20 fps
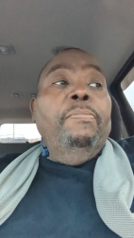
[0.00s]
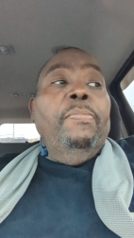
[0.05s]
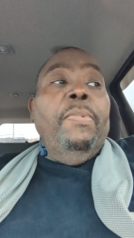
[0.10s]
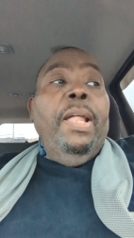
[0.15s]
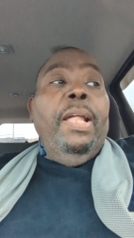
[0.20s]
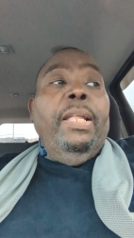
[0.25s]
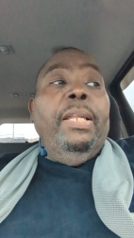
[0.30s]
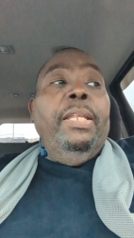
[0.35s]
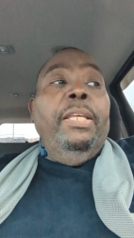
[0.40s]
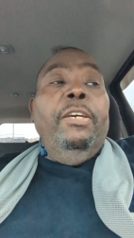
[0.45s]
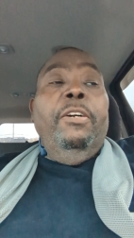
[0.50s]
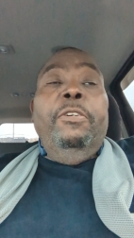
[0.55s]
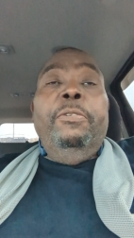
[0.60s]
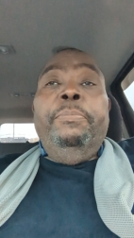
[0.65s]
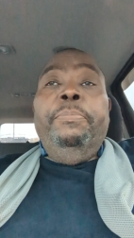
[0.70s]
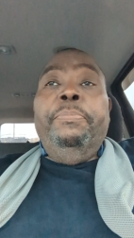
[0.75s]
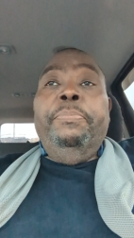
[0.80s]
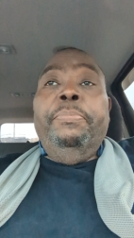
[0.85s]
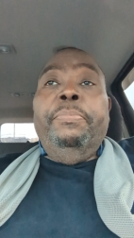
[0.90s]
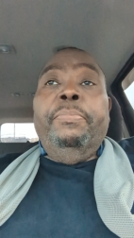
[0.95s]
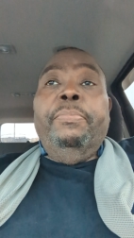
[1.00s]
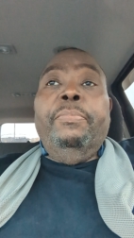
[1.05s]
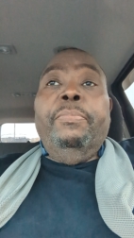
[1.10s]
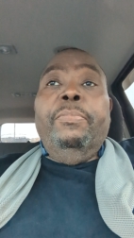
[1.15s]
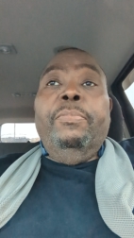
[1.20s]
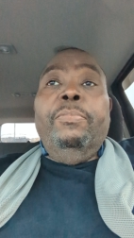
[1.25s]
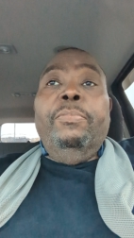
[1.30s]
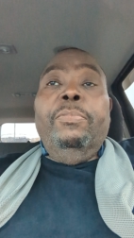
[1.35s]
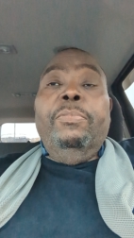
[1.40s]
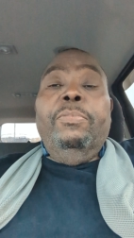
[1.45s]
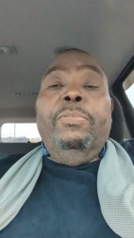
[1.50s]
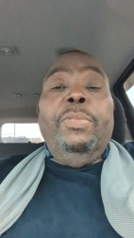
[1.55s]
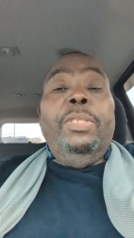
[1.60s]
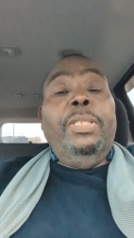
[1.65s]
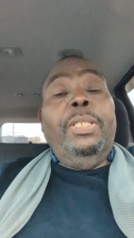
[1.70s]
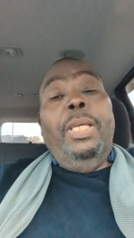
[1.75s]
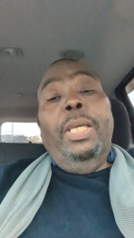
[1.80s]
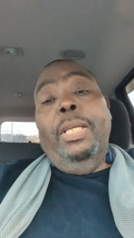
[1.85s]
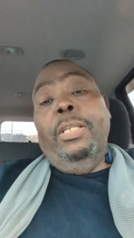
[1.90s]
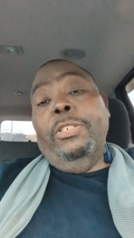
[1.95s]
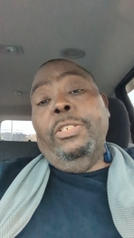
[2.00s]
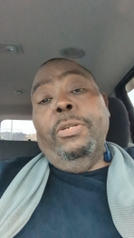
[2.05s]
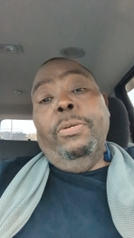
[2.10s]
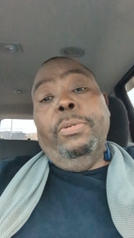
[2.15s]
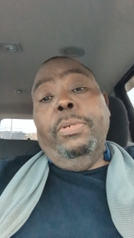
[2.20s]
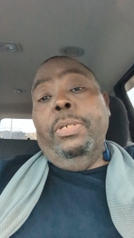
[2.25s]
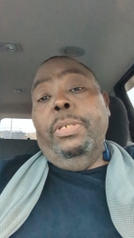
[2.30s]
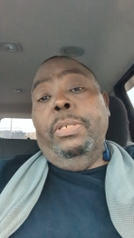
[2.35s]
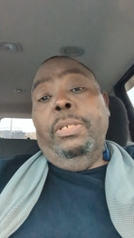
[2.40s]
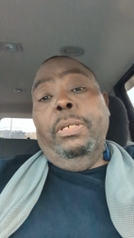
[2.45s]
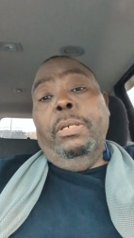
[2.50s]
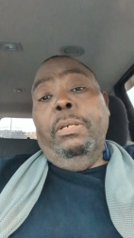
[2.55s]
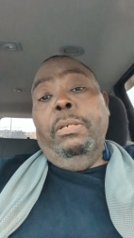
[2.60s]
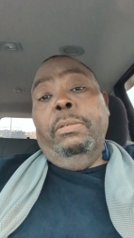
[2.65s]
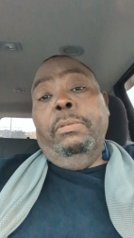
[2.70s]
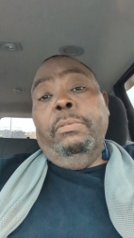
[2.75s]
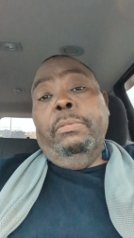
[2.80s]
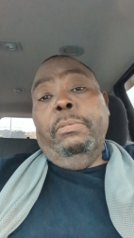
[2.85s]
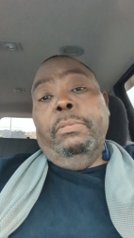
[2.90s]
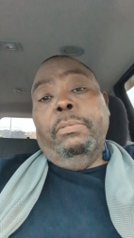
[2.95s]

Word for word: that could help. Dang show couldn't hurt.